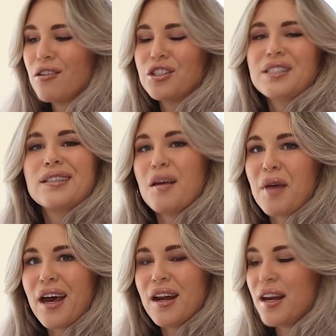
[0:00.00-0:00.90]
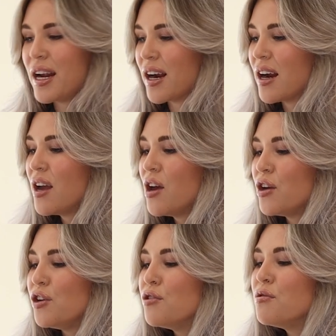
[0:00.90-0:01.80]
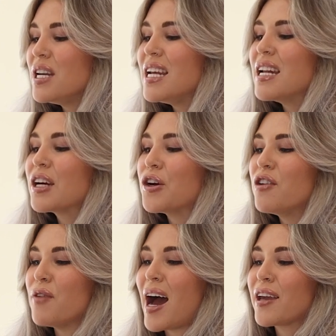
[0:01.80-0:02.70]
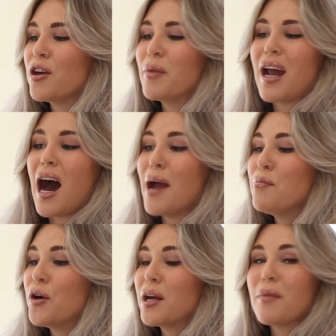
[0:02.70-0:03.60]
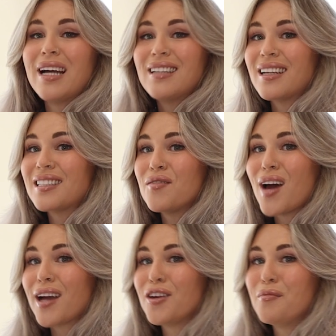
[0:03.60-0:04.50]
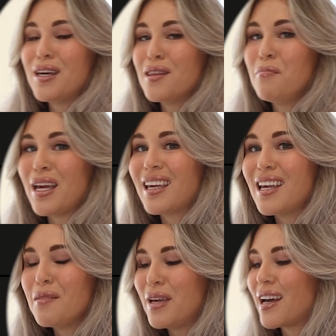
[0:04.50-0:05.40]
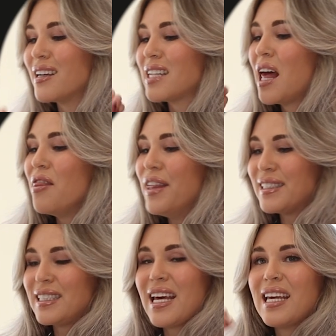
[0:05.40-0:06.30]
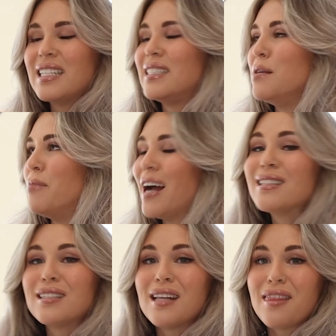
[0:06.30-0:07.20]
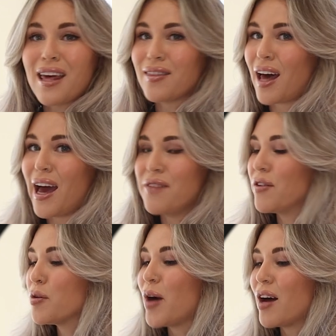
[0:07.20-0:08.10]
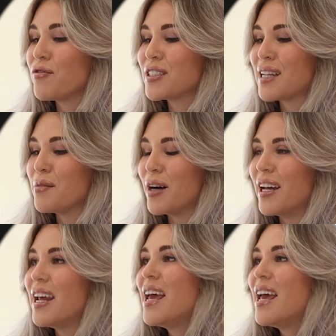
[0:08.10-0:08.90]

I'll just skip ahead in here. You need a good vacuum, and I'm putting my Dyson vacuum in the Binky because this thing is the best thing that I've ever bought for Cinnabun.